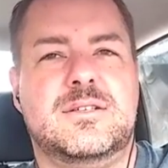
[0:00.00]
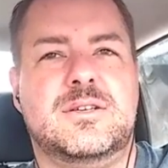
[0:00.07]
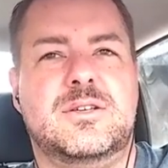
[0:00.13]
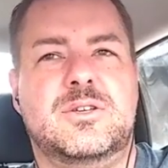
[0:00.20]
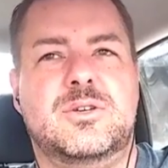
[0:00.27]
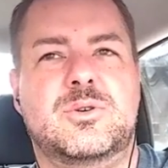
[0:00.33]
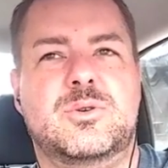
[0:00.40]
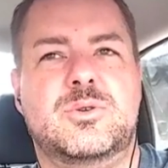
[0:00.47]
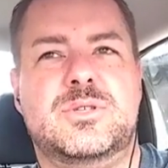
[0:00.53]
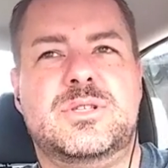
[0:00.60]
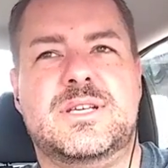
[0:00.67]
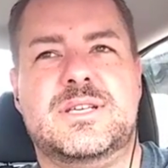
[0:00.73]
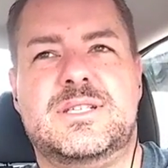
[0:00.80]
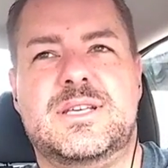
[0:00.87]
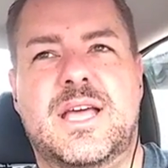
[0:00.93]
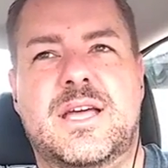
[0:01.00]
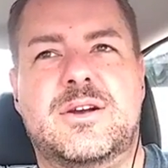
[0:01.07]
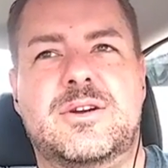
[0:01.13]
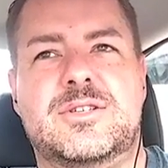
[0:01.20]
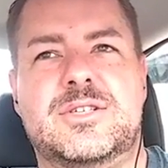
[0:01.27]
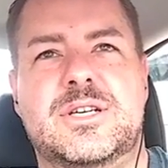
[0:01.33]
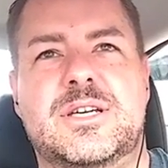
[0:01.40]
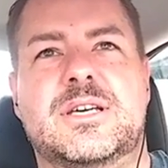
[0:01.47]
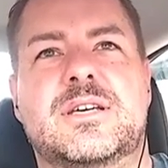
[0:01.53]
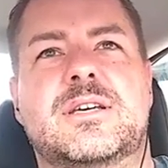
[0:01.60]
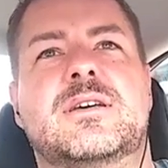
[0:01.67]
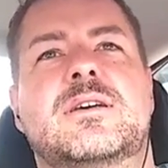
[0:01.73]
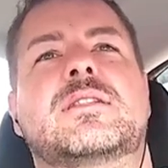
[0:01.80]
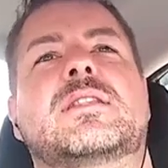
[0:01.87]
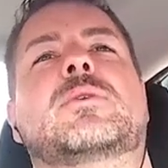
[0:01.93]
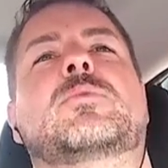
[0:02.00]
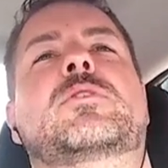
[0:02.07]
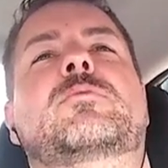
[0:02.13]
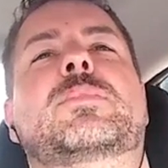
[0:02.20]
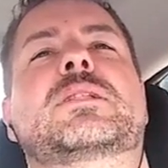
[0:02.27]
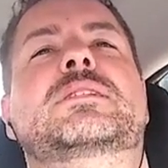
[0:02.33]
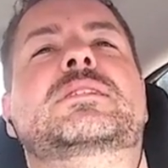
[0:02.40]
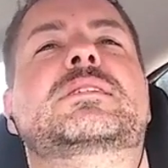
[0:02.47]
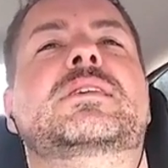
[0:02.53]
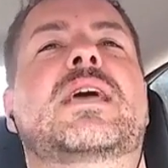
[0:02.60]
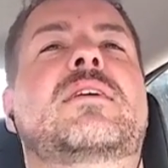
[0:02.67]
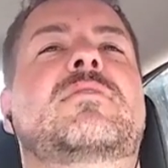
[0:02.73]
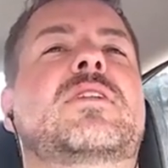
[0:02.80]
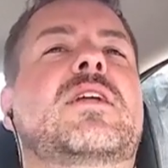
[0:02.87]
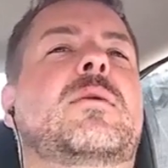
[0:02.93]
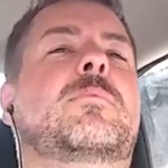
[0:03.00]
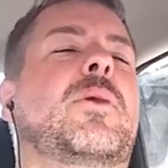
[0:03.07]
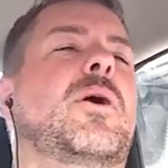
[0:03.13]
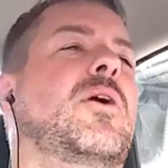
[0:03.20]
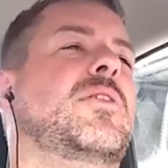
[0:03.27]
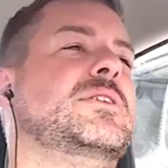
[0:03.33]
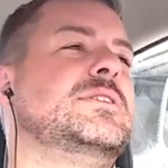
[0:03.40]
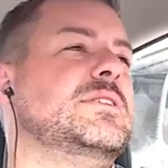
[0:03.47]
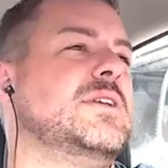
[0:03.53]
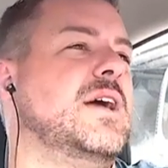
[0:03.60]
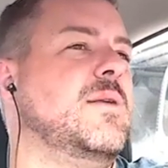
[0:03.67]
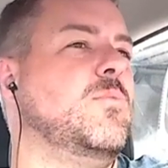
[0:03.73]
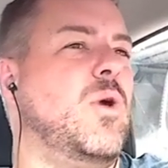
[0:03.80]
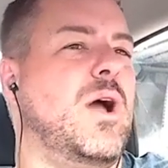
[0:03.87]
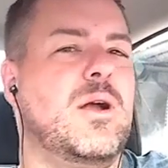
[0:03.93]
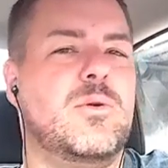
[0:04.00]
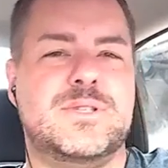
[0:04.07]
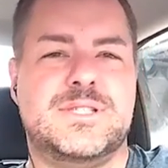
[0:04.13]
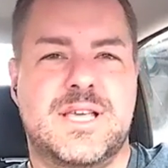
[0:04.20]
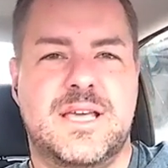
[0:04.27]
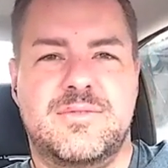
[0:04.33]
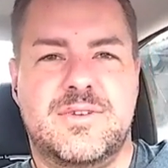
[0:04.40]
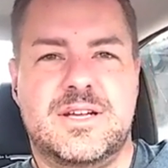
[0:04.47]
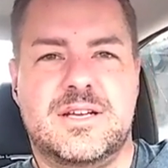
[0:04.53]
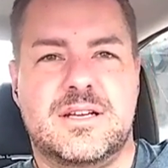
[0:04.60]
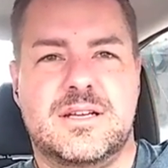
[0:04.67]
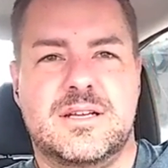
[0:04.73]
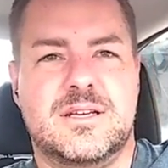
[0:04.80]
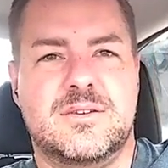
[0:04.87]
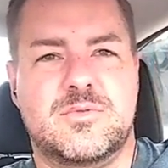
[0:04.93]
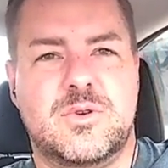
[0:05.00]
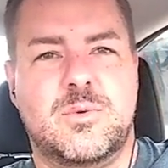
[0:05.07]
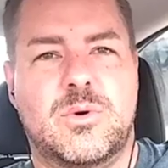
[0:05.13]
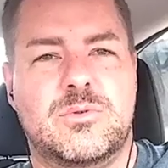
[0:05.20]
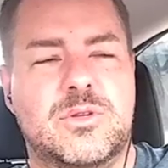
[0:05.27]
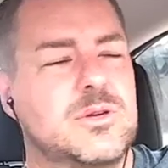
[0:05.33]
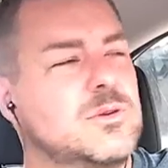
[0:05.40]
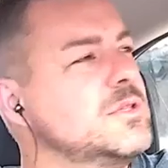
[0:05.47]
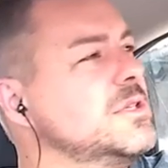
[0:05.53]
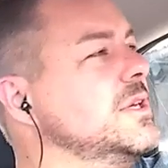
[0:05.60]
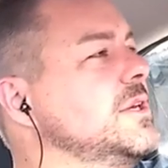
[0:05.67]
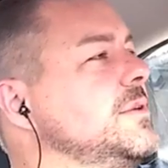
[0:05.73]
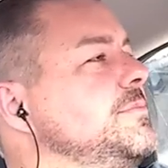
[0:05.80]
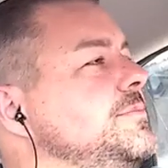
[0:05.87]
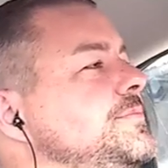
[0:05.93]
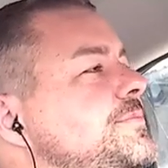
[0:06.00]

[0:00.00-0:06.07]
to use this energy that we've been saving up all this time. Why are we saving it if we won't use it?